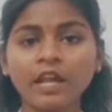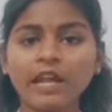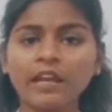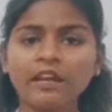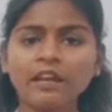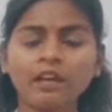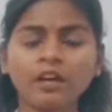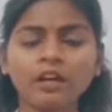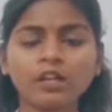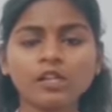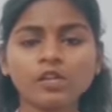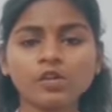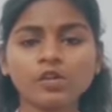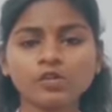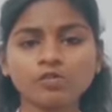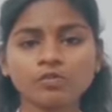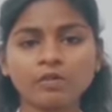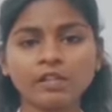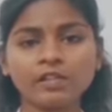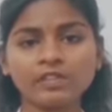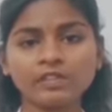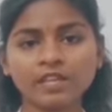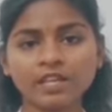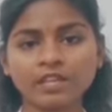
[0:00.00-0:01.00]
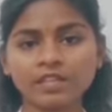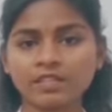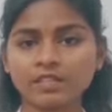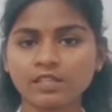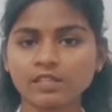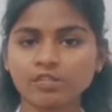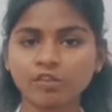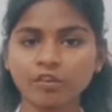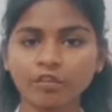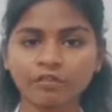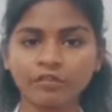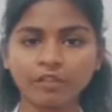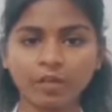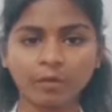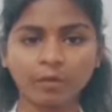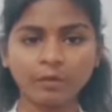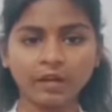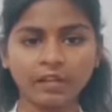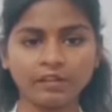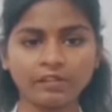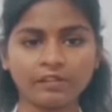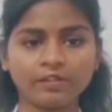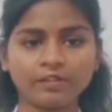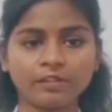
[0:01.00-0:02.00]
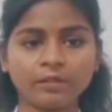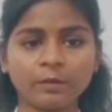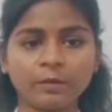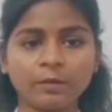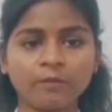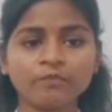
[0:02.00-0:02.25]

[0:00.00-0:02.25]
and unusual changes of the breast.